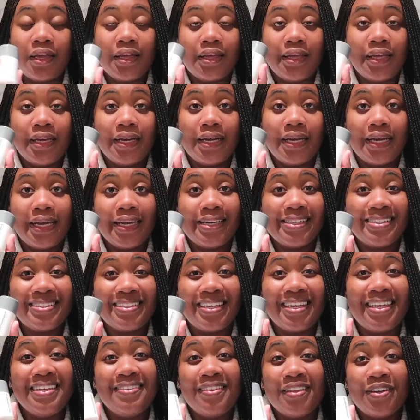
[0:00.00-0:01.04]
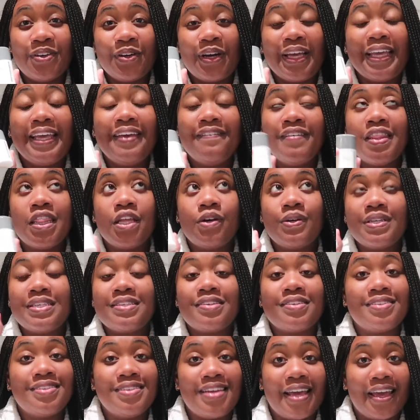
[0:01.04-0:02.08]
Yeah, and even though it
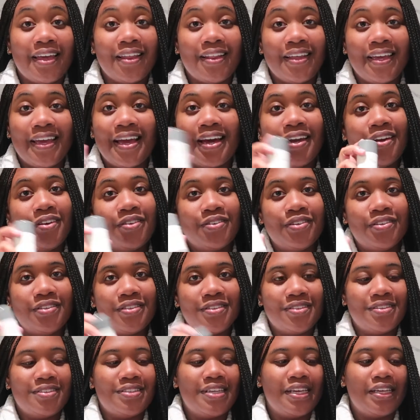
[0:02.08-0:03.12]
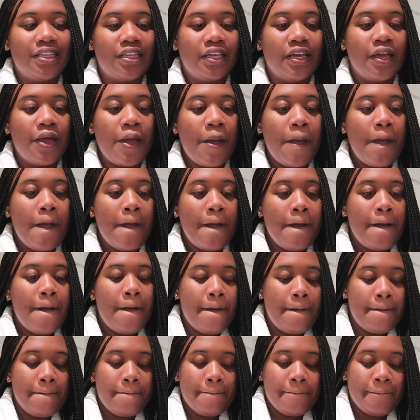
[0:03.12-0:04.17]
says daily, I don't use this daily.
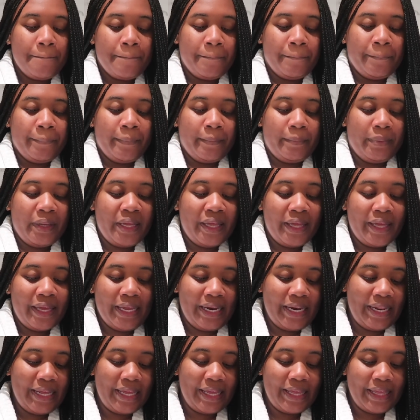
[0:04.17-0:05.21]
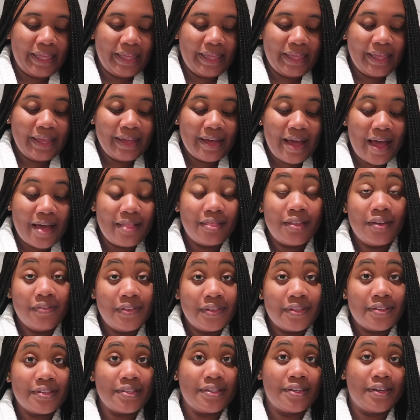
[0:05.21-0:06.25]
But yeah, I love
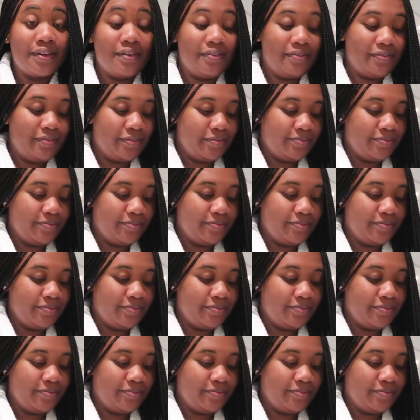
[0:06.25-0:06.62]
this stuff.